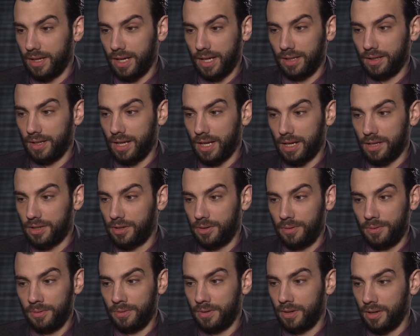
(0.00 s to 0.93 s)
That that
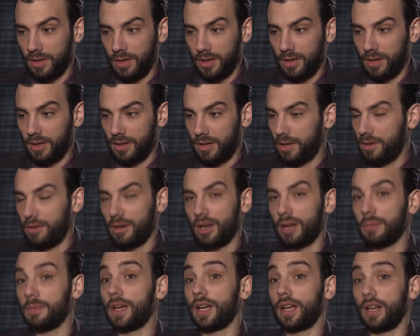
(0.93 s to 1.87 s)
suit, they do
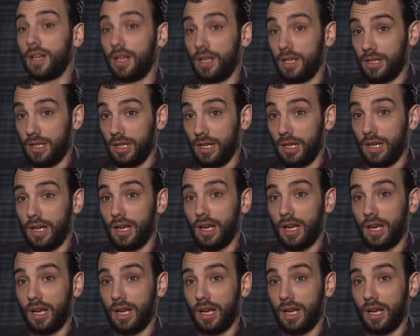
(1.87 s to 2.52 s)
not make it easy,